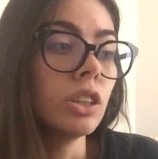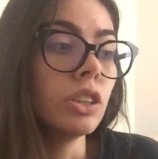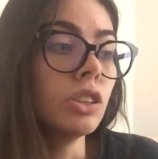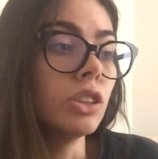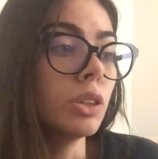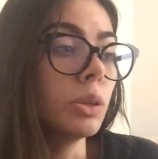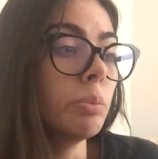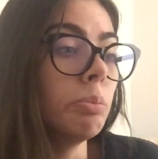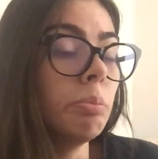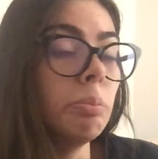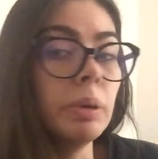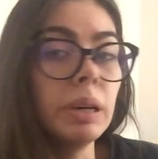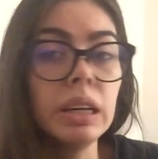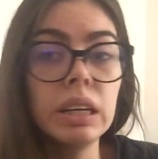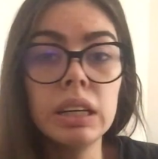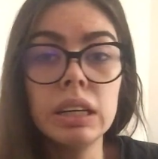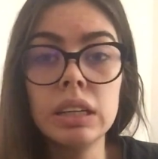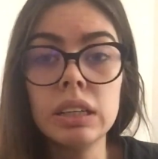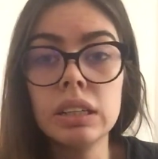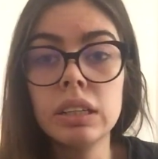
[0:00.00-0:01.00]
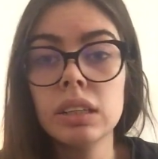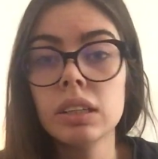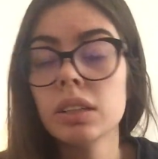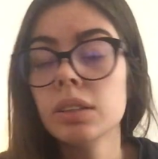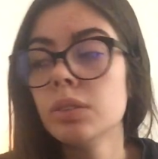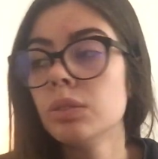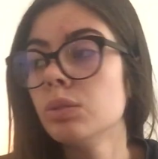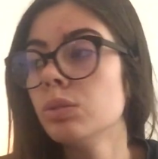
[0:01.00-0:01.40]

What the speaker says: your big